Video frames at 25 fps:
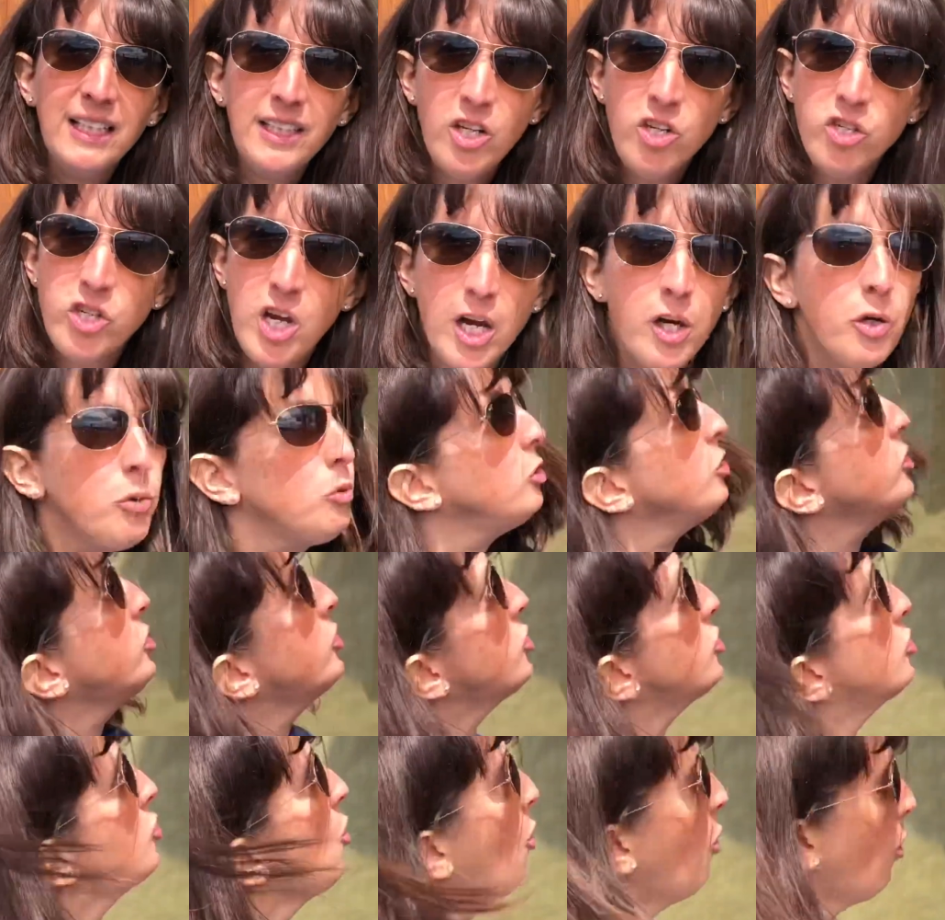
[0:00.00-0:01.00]
and general
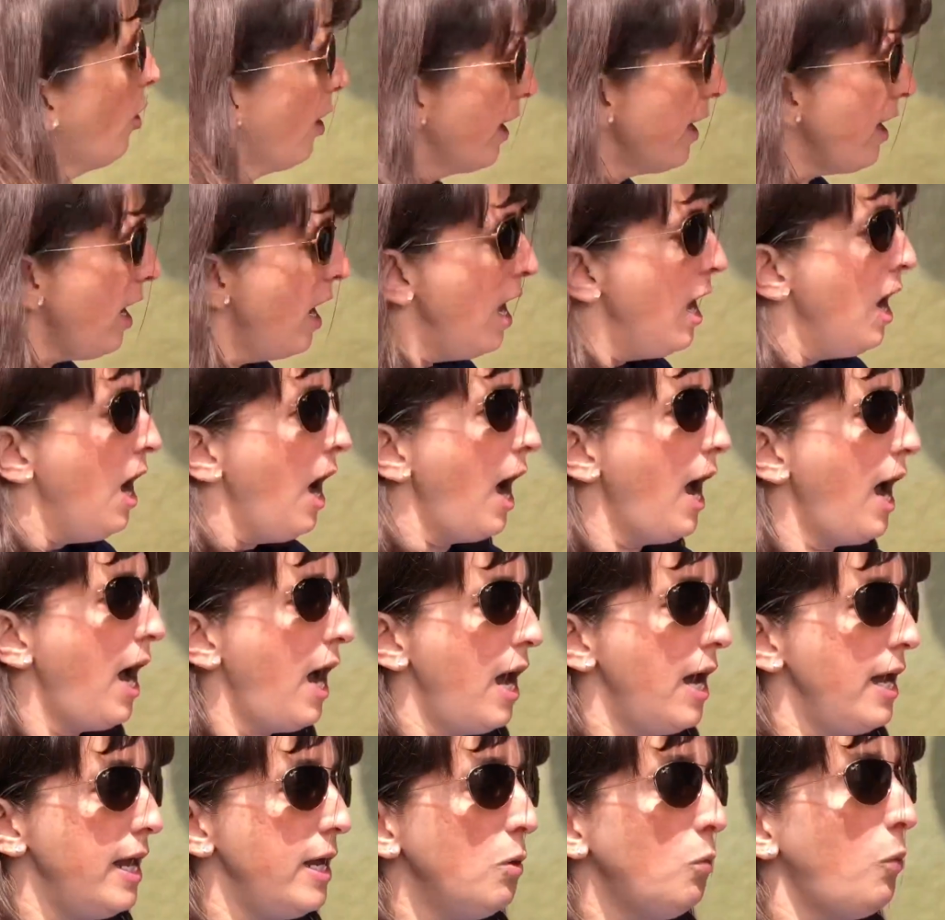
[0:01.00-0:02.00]
store.
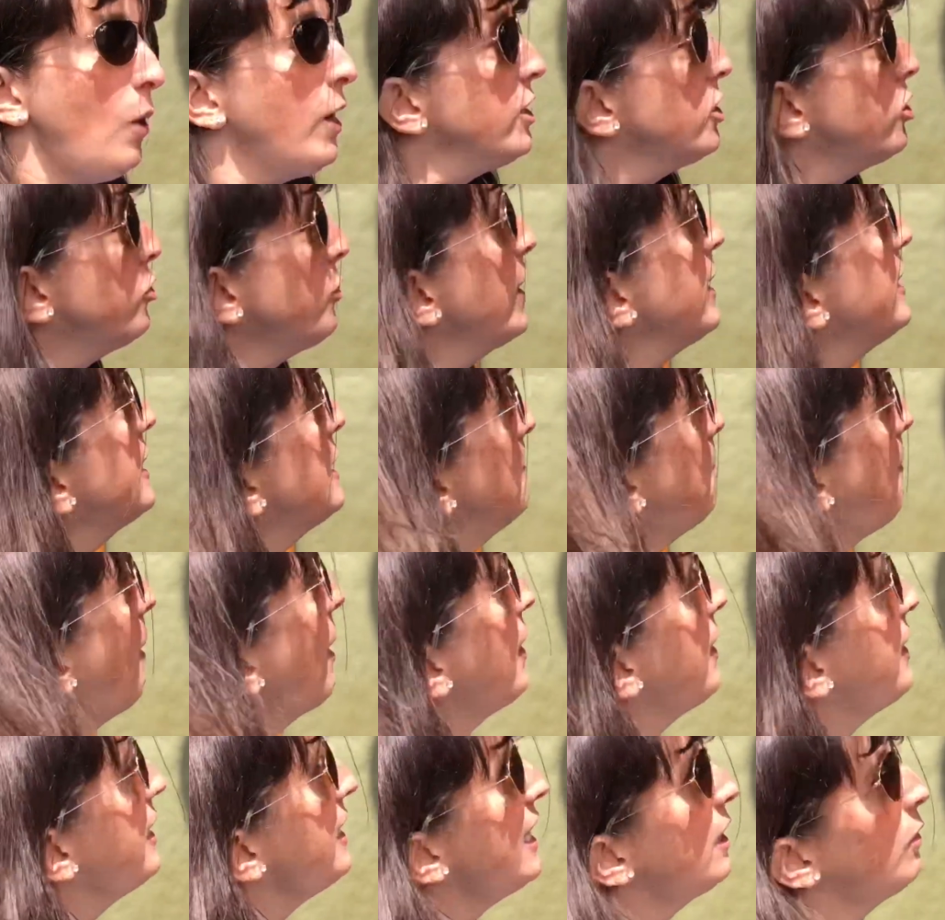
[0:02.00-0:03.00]
It was Dress the
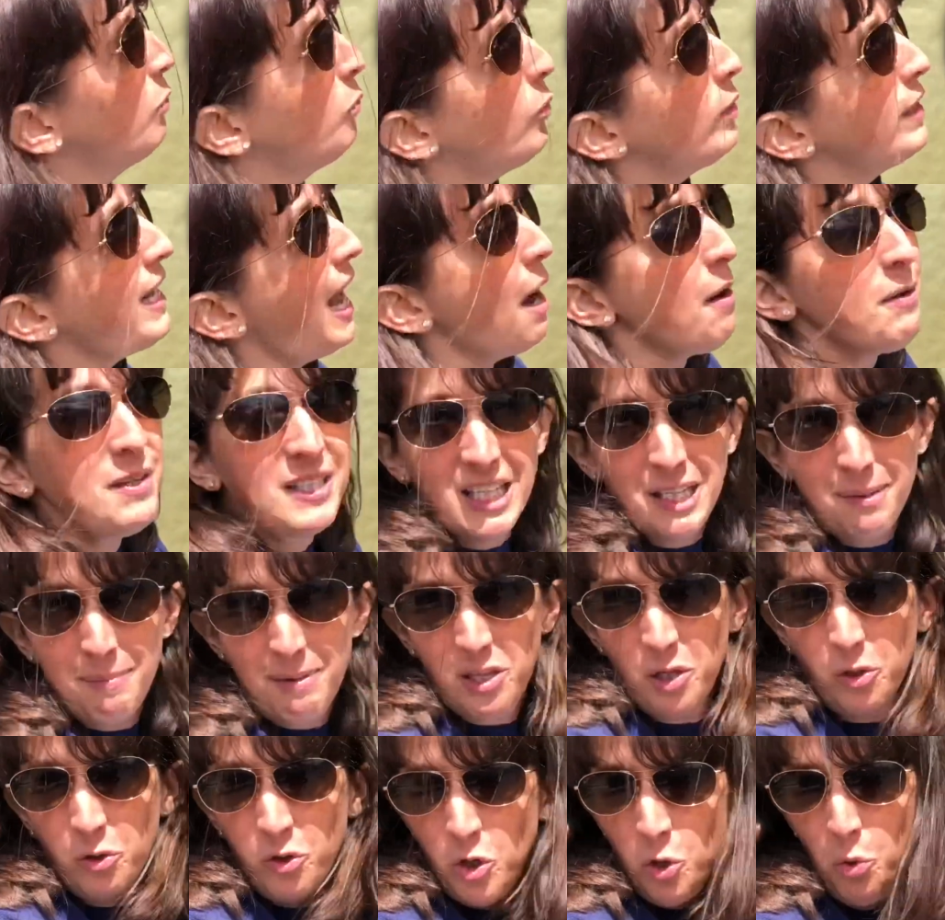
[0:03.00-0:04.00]
Party, and now it's going to be
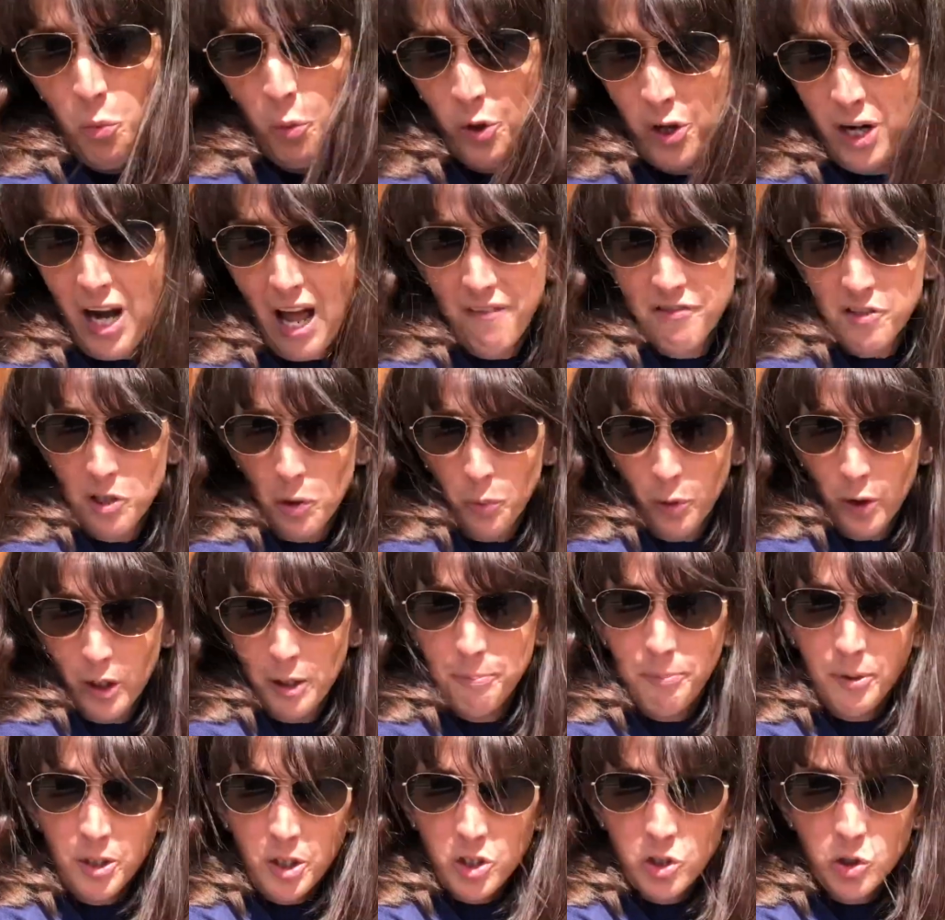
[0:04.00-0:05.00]
the new Word After Word
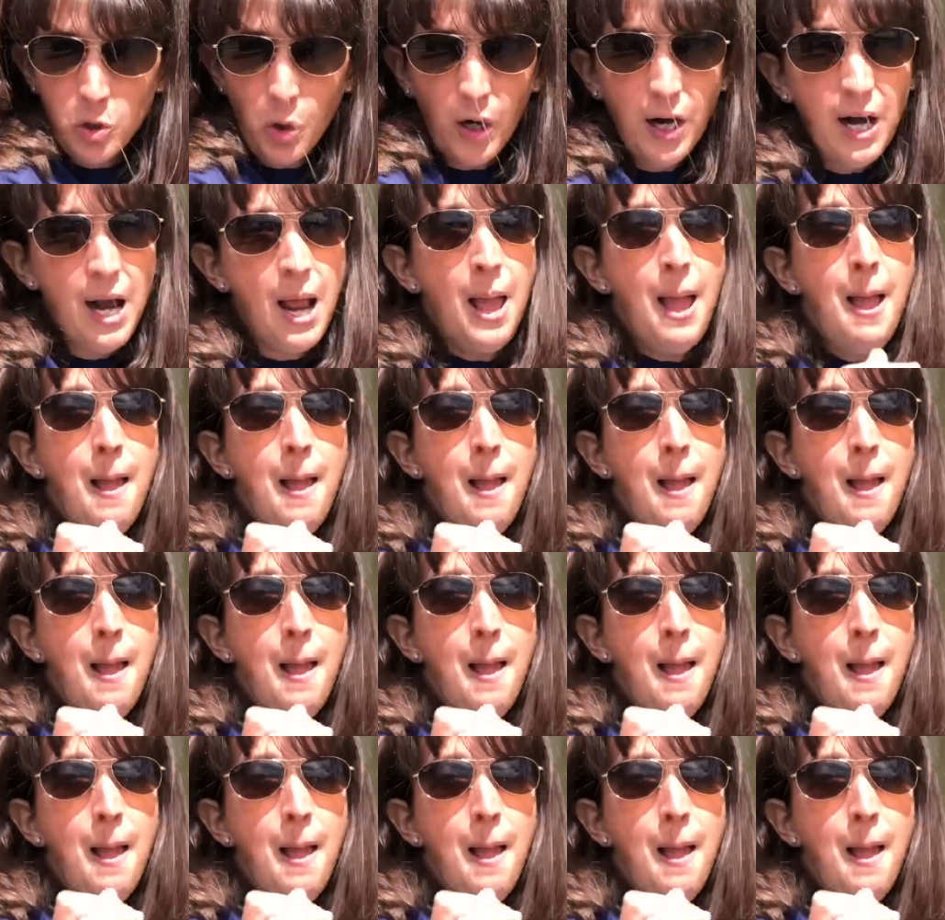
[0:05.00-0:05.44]
bookstore.